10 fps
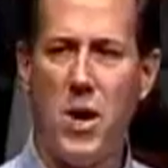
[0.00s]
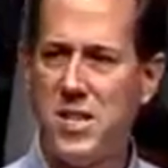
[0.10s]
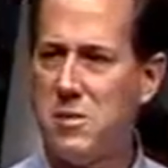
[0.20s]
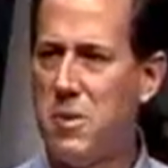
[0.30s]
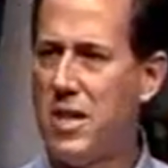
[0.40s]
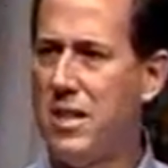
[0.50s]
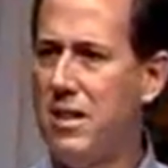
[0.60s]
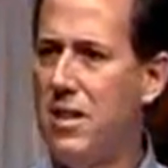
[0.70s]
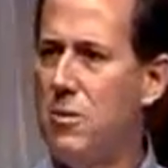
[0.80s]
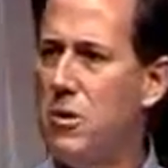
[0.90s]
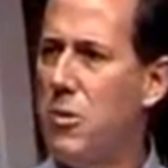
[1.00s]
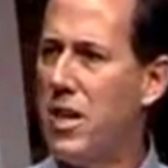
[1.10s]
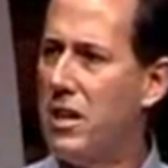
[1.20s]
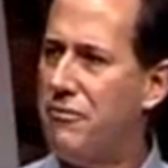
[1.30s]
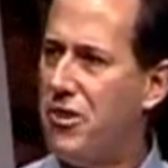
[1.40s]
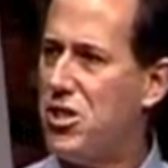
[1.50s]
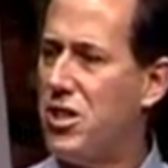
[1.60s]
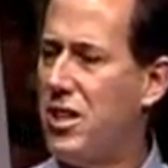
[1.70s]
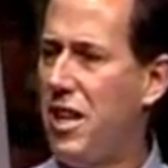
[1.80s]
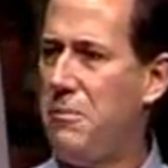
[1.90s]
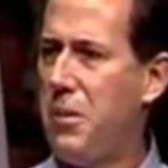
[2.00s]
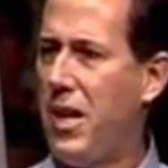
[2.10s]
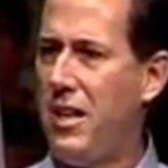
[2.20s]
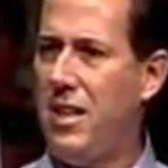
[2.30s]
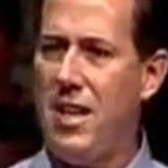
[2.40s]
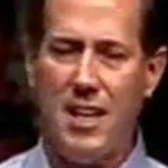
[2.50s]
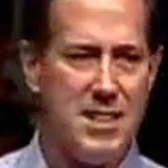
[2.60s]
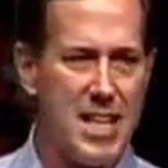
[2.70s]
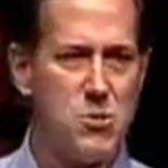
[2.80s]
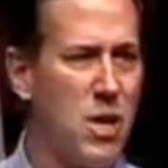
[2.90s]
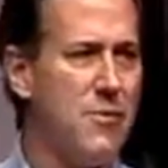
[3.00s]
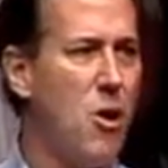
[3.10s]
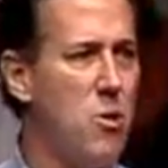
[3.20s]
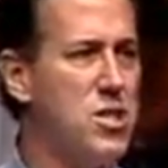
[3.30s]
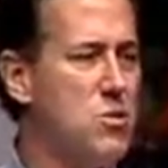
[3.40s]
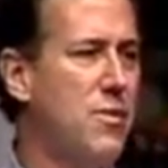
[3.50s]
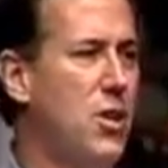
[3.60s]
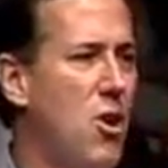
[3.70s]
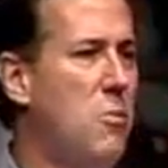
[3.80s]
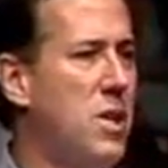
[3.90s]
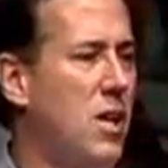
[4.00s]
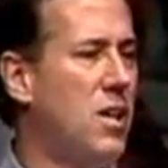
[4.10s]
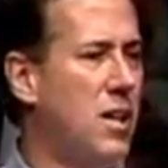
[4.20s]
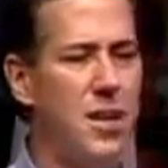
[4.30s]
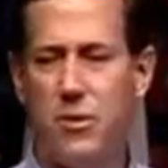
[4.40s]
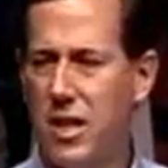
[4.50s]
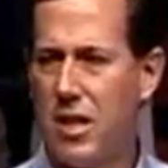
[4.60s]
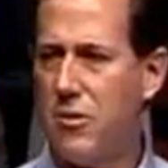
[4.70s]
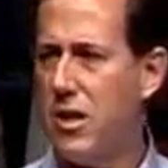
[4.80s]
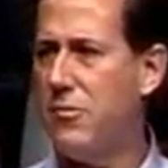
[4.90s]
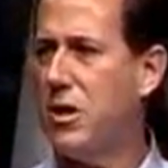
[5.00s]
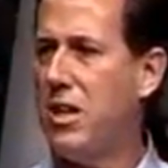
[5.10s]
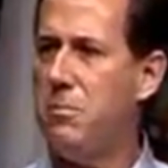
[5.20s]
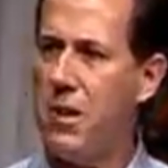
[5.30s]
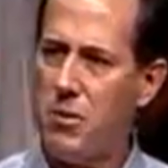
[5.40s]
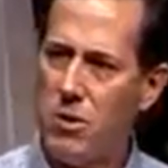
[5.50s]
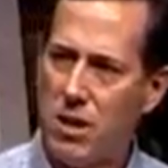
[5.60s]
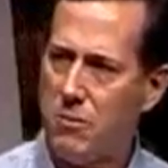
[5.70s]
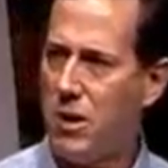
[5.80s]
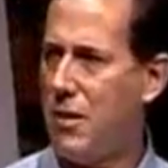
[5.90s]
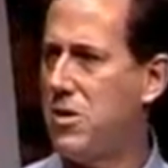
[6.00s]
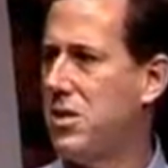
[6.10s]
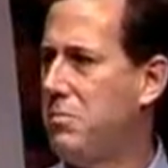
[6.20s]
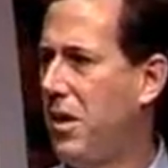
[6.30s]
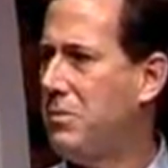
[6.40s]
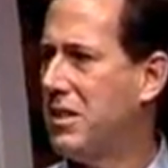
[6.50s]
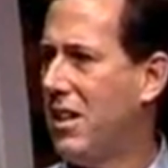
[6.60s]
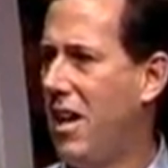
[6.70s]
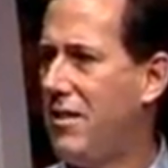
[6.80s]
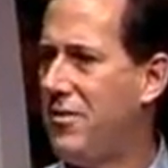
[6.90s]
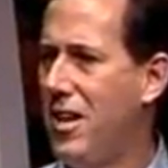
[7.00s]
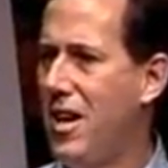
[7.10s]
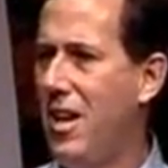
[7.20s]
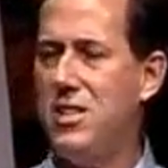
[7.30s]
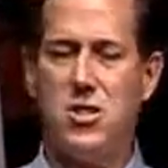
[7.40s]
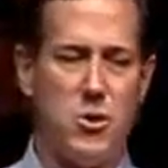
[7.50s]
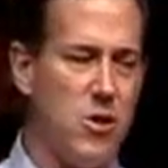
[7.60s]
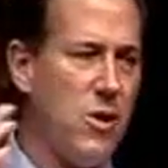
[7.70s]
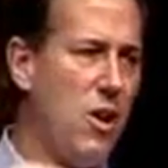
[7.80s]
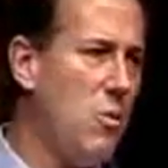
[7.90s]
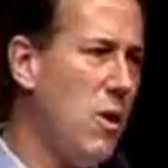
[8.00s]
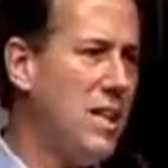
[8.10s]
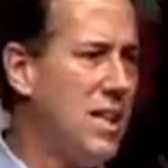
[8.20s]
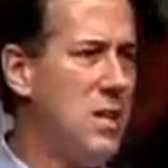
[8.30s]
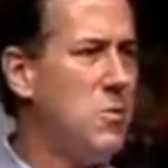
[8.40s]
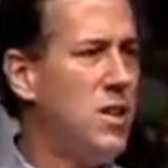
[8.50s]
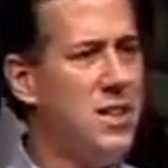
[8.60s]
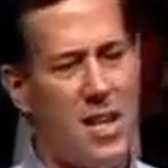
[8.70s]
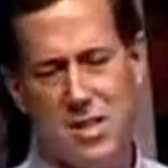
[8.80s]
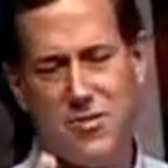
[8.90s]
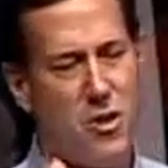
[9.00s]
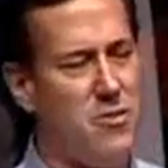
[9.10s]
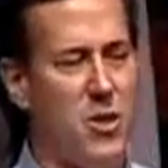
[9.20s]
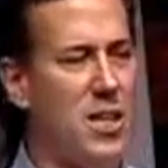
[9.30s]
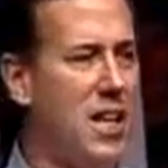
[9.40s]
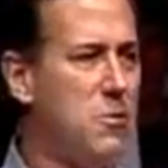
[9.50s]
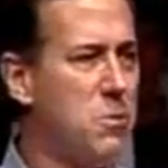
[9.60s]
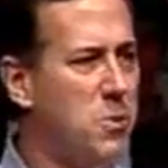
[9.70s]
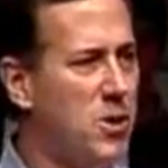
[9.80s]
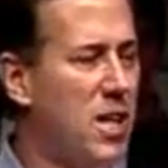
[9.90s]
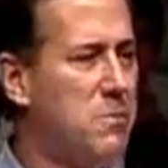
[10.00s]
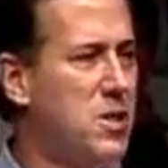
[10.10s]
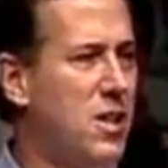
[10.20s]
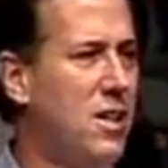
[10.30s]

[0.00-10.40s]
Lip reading: waste money. We run an efficient campaign, and that's what I've always driven home on not only every campaign when I was in public life. And so here we are, late one night. It's very, very late. We're pulling up to